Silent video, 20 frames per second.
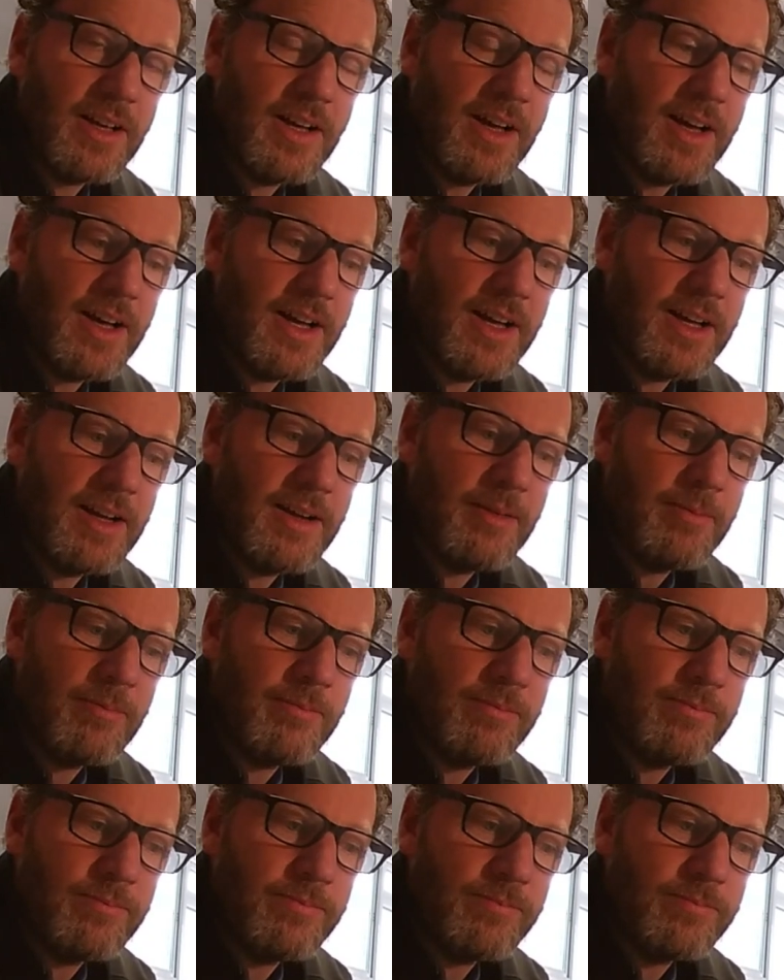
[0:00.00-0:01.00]

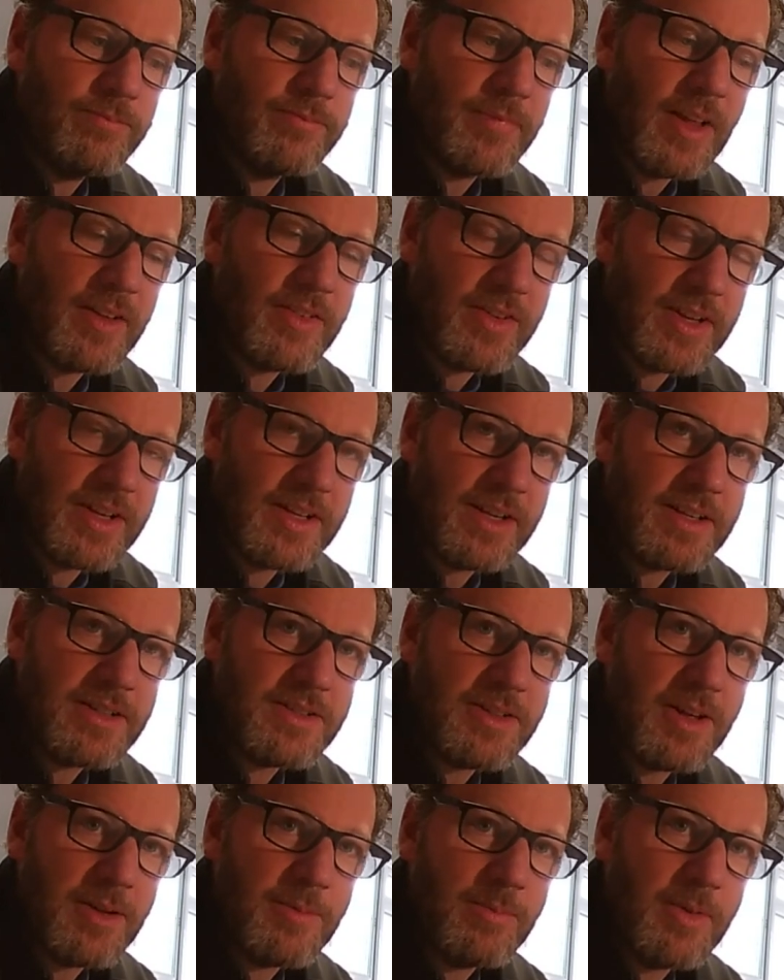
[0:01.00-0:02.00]
I'll see you
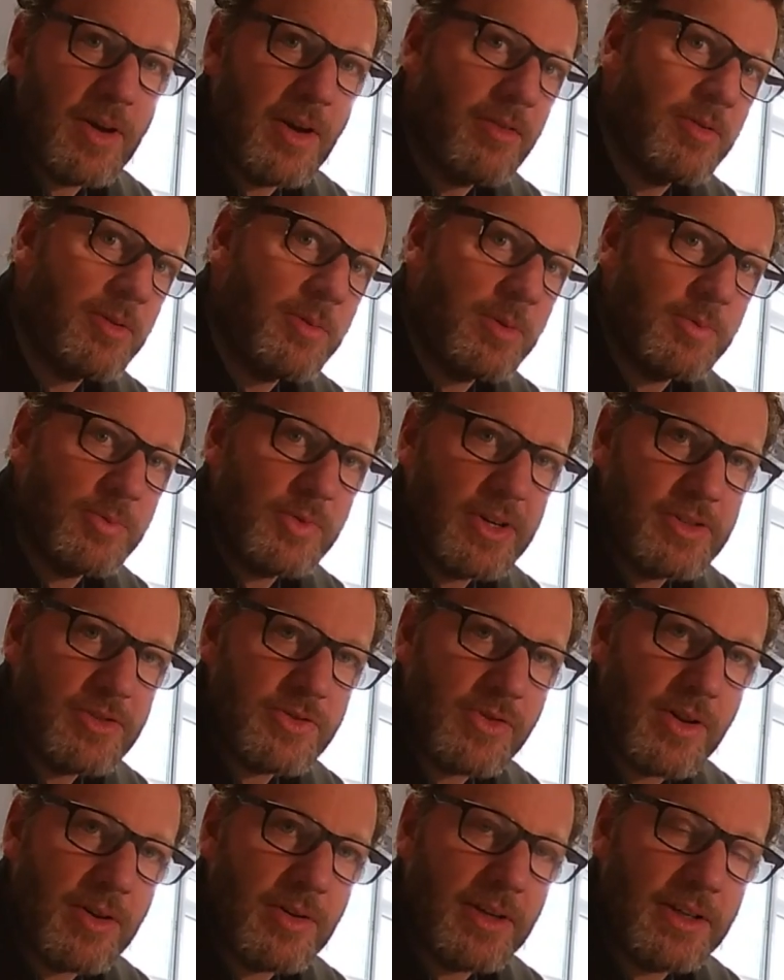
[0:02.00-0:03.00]
next time. Hopefully with
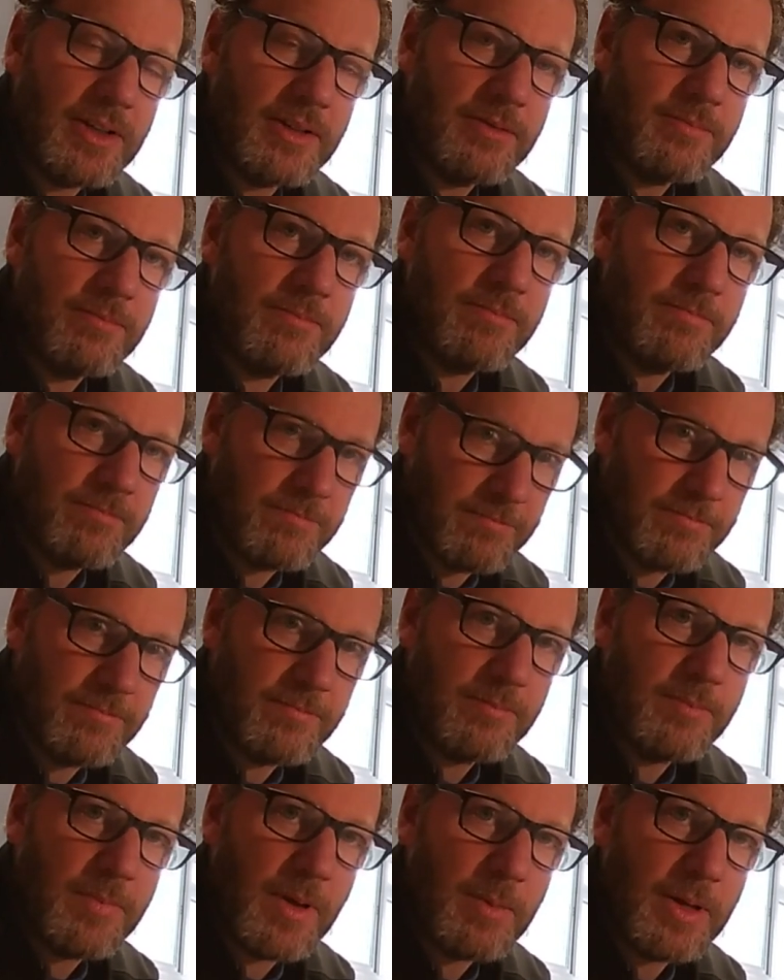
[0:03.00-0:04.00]
wheels rolling.
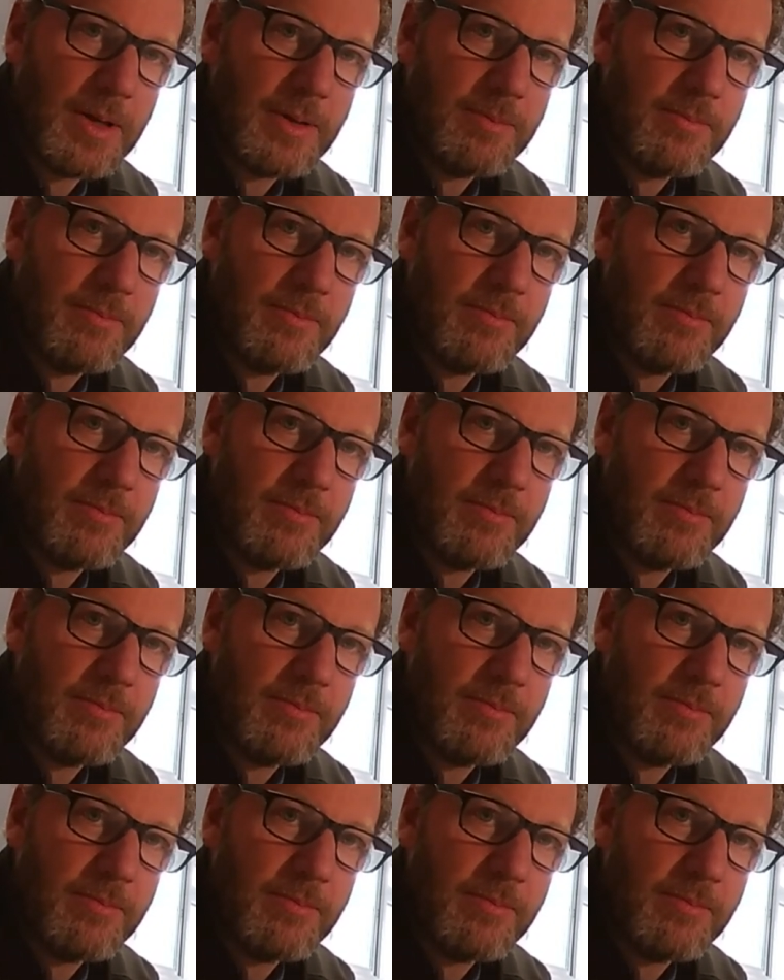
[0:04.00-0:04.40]
Bye bye.